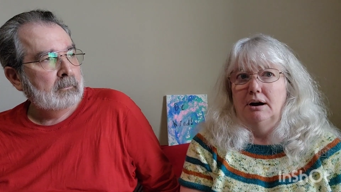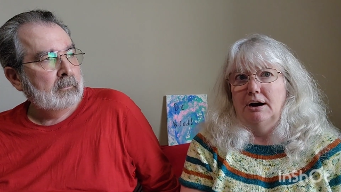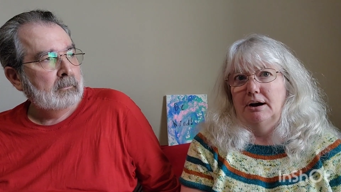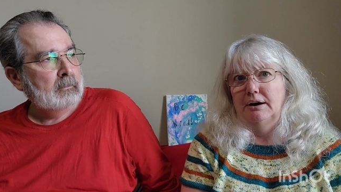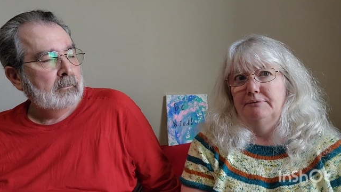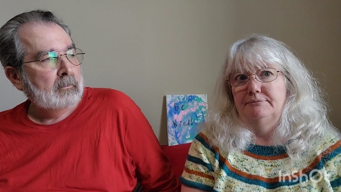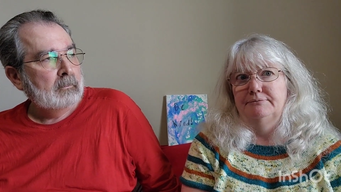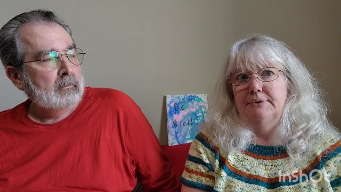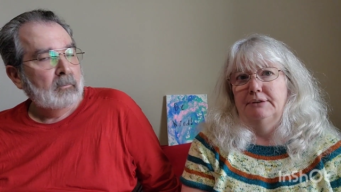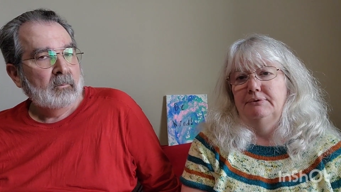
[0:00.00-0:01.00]

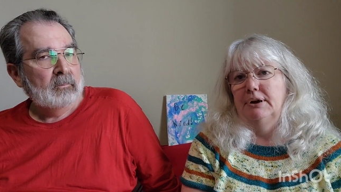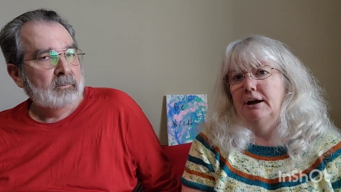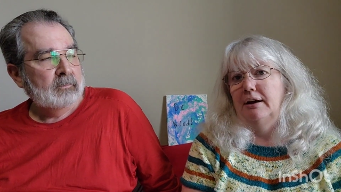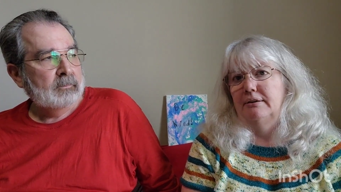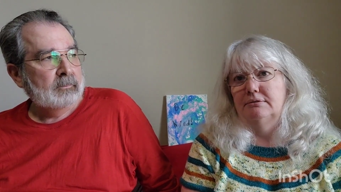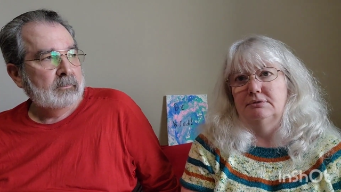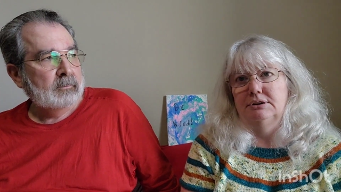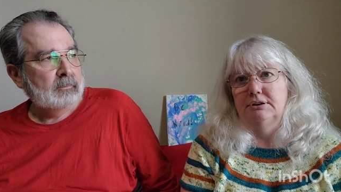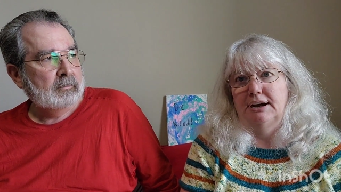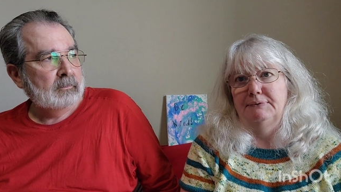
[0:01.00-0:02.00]
Speaker 1: Um, I'm not
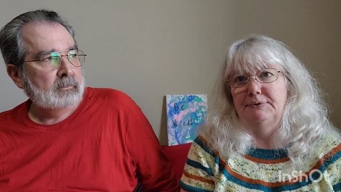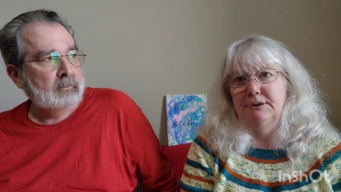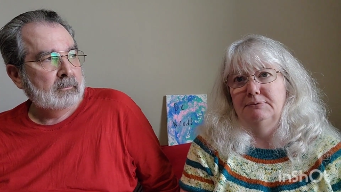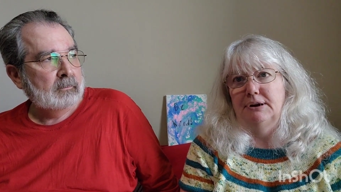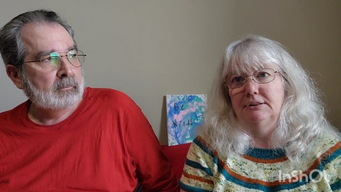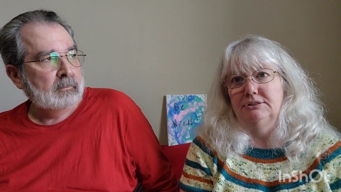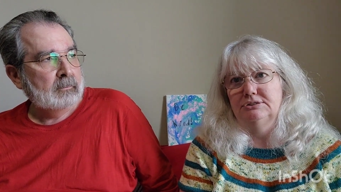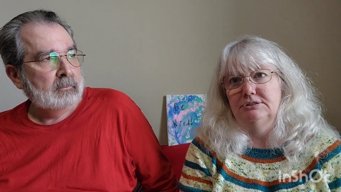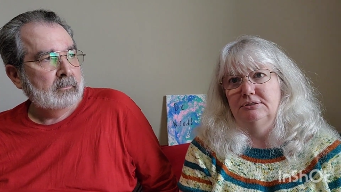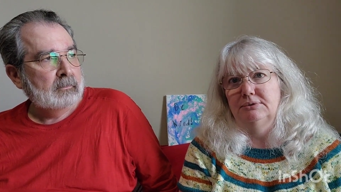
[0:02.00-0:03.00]
real happy about
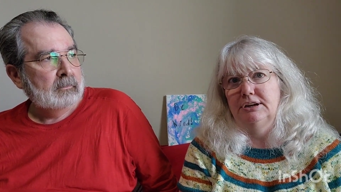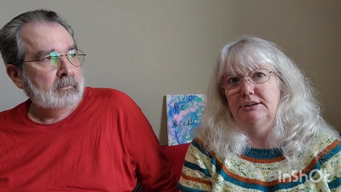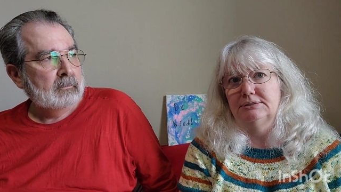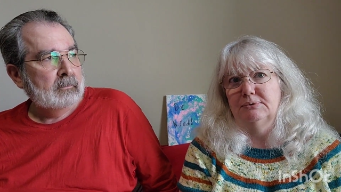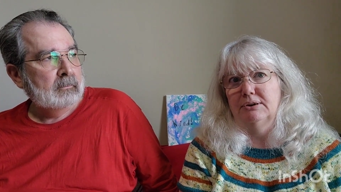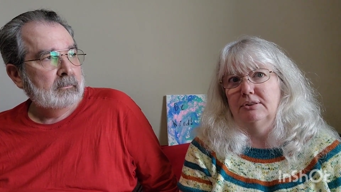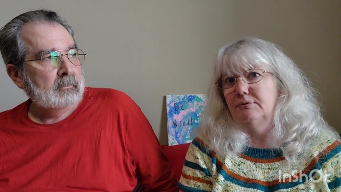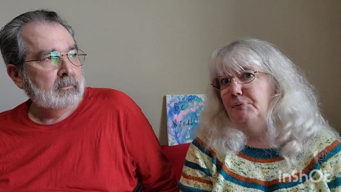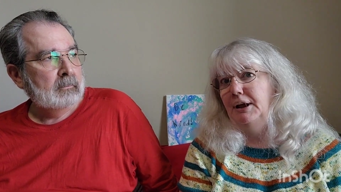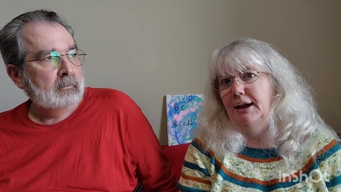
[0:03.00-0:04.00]
losing a week's worth
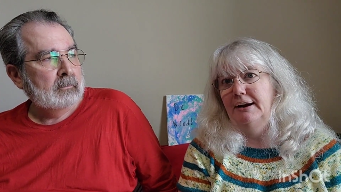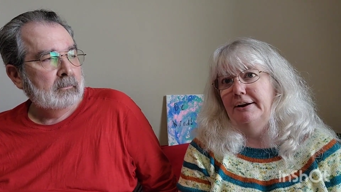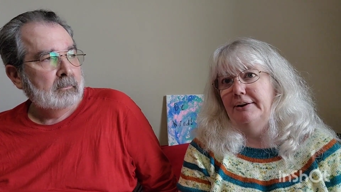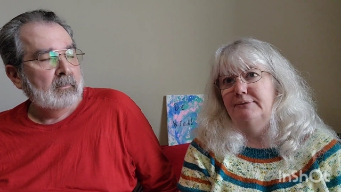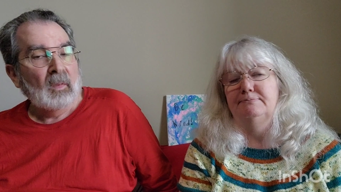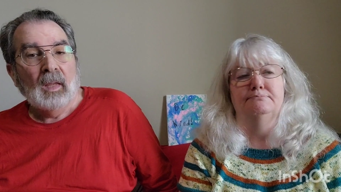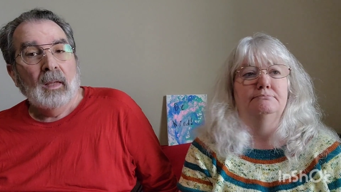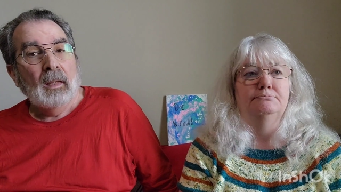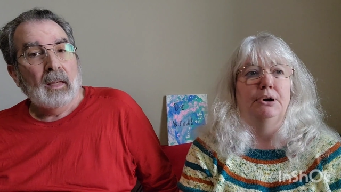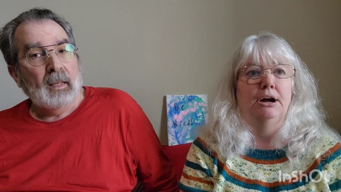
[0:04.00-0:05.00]
of pay,
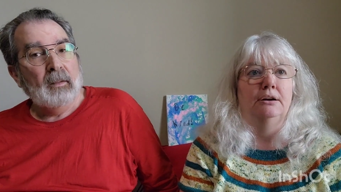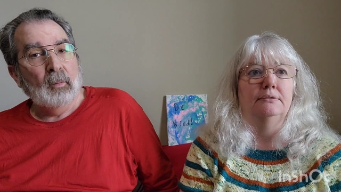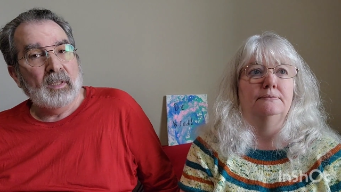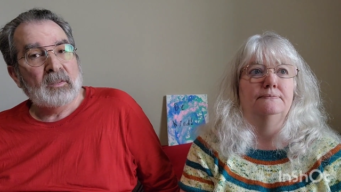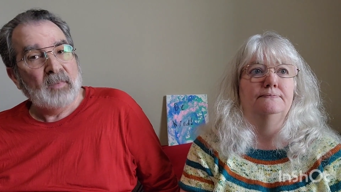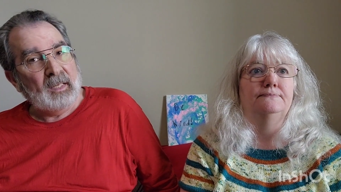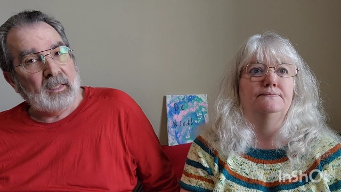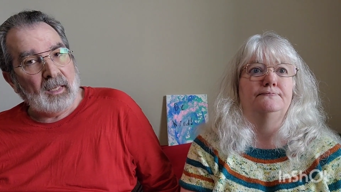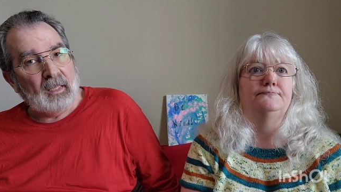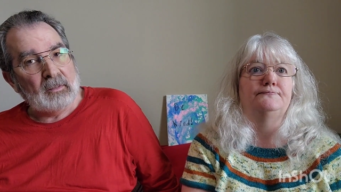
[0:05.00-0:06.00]
but and a
Speaker 2: week's
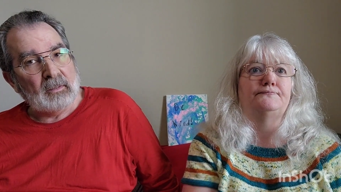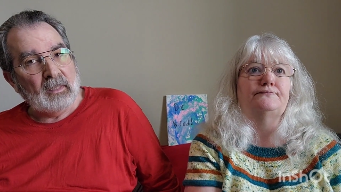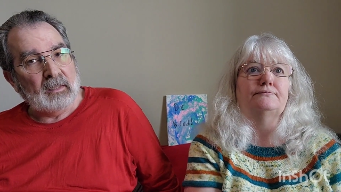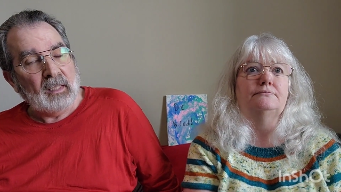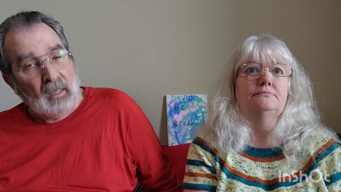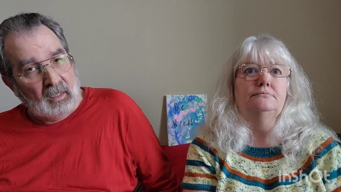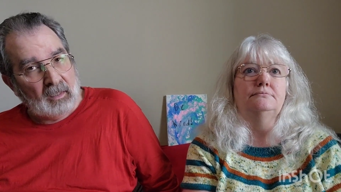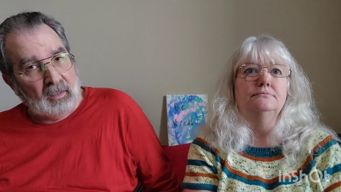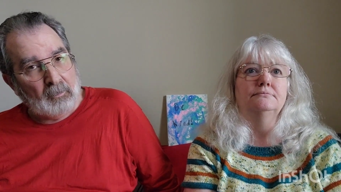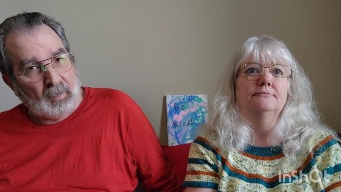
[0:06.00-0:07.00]
vacation that they aren't
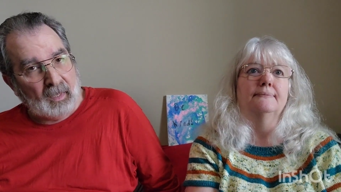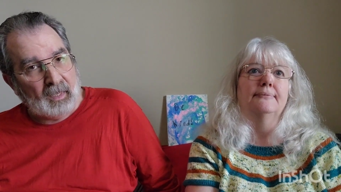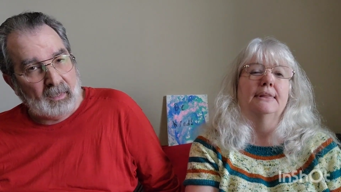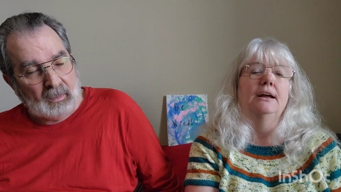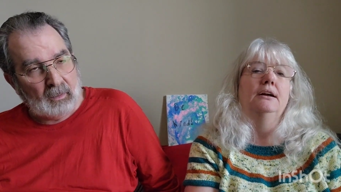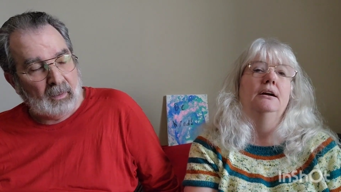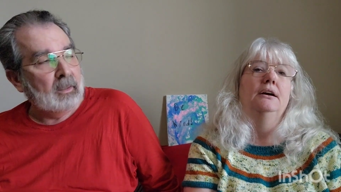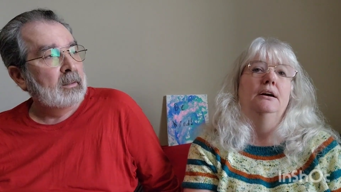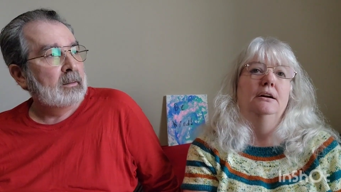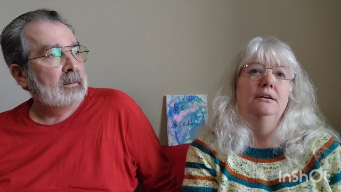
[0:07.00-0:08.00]
going to pay
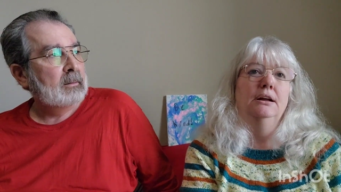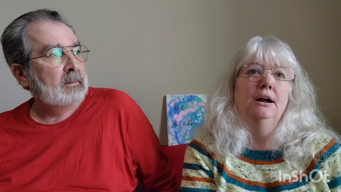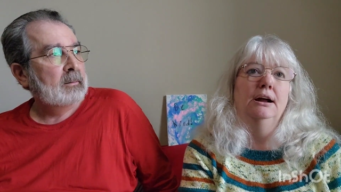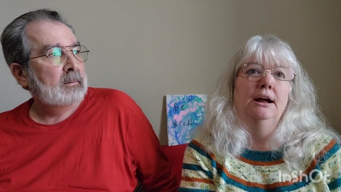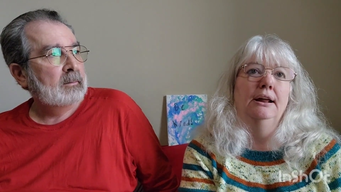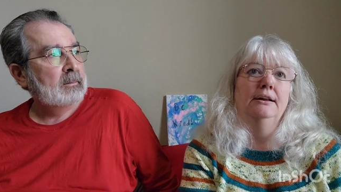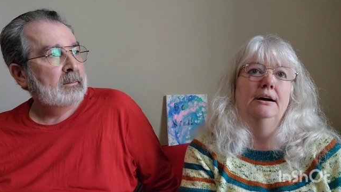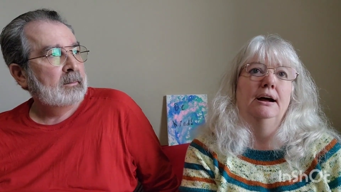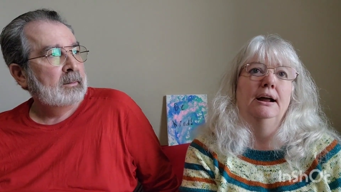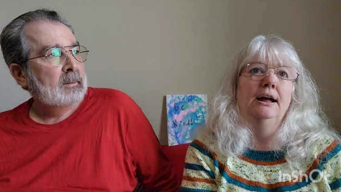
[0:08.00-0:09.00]
either.
Speaker 1: Yeah, I had
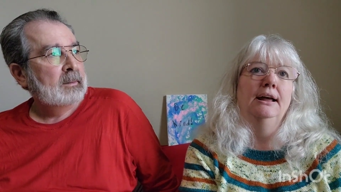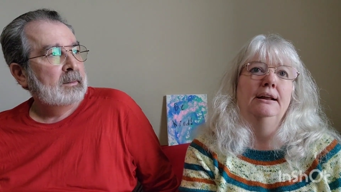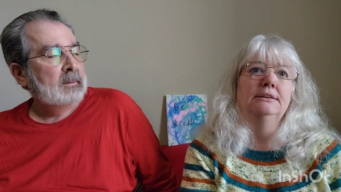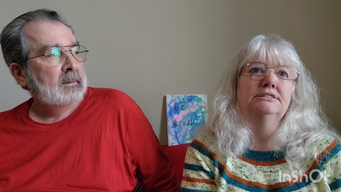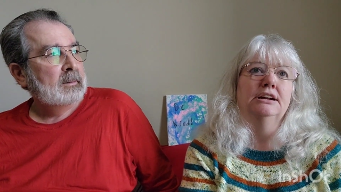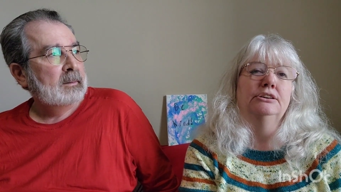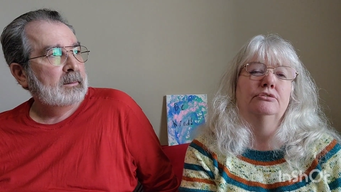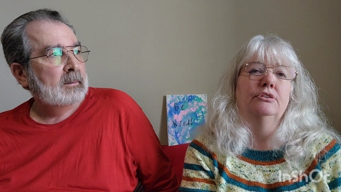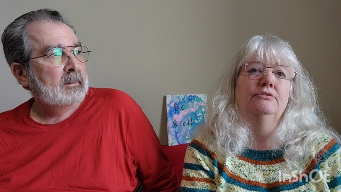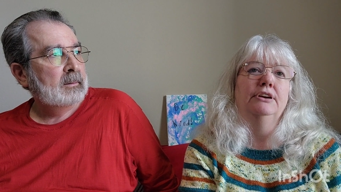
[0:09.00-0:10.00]
I had it
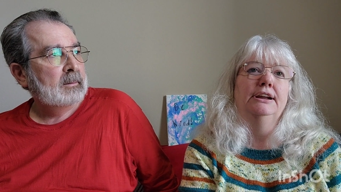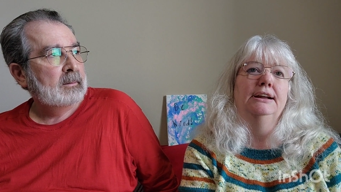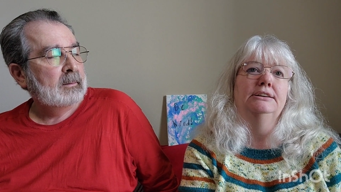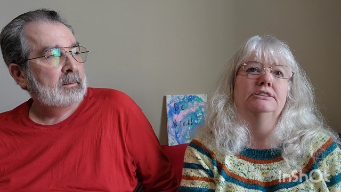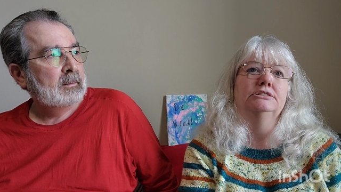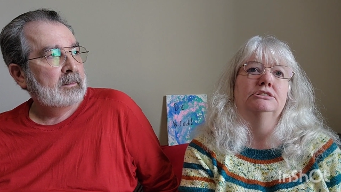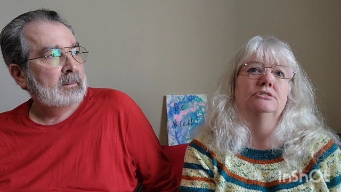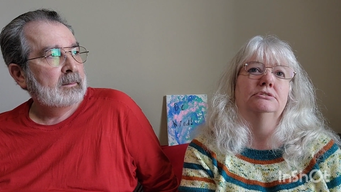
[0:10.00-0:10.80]
scheduled for vacation, so